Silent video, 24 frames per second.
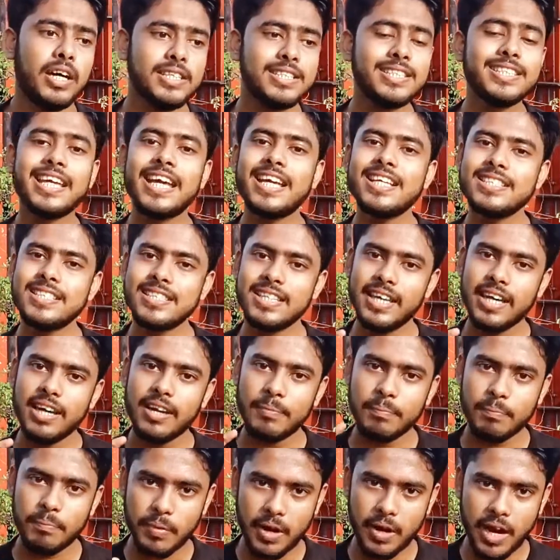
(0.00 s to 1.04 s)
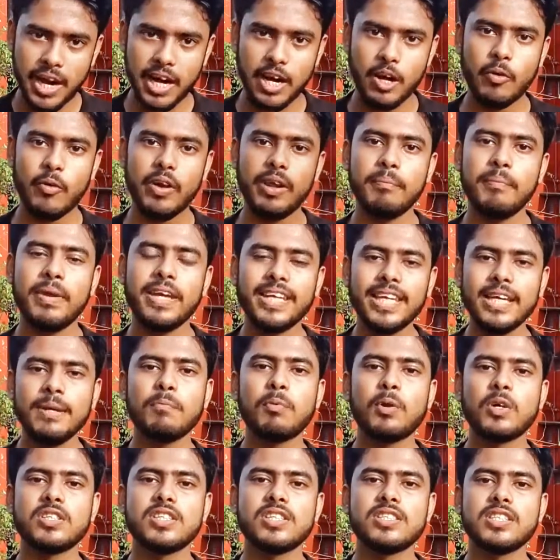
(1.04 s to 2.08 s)
change their hardware making
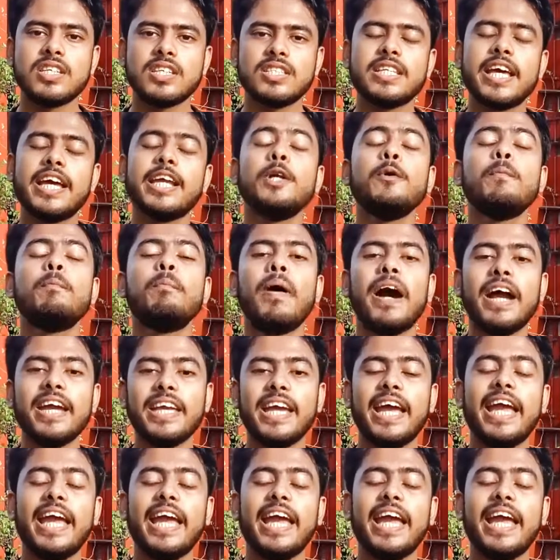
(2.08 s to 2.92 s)
processes and you buy